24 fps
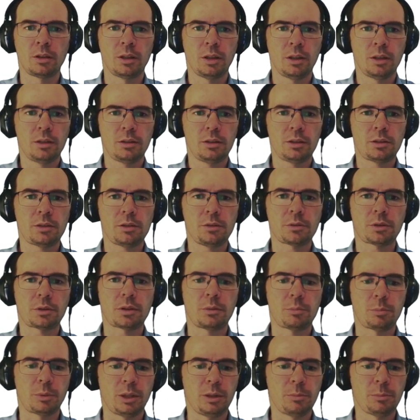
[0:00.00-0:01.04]
Let's look at
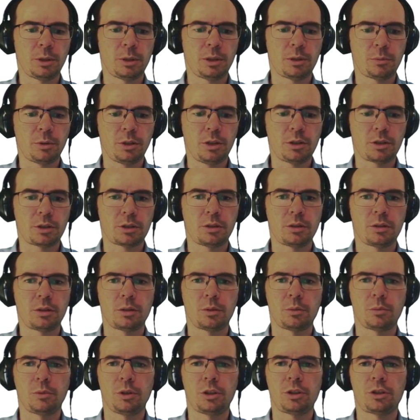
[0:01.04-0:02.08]
the Bellman
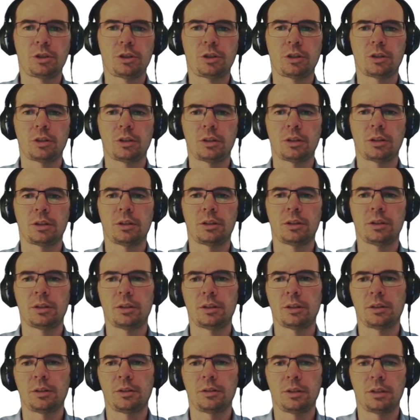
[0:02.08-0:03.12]
equation, which
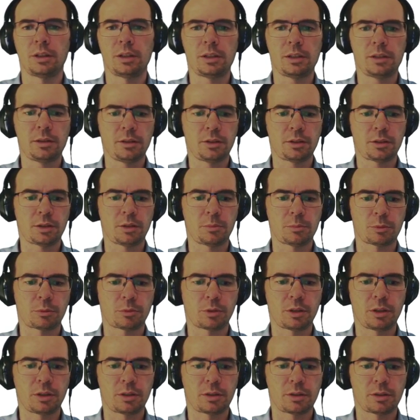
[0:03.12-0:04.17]
nicely
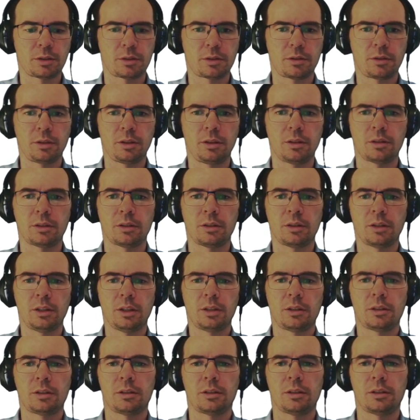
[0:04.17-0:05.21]
summarizes the
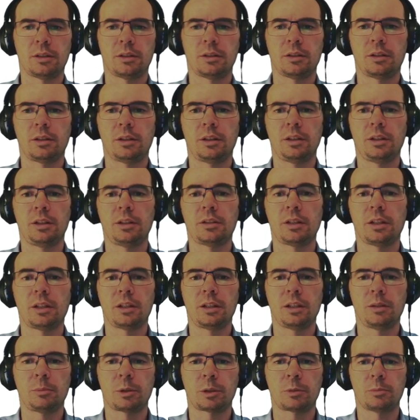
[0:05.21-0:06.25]
any
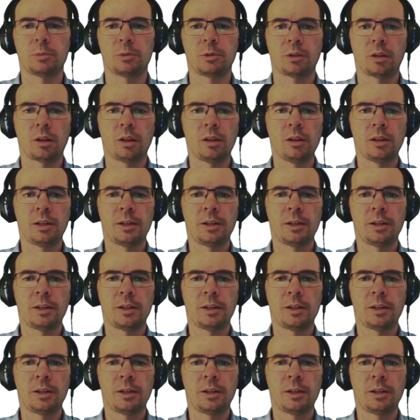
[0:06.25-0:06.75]
dynamic model.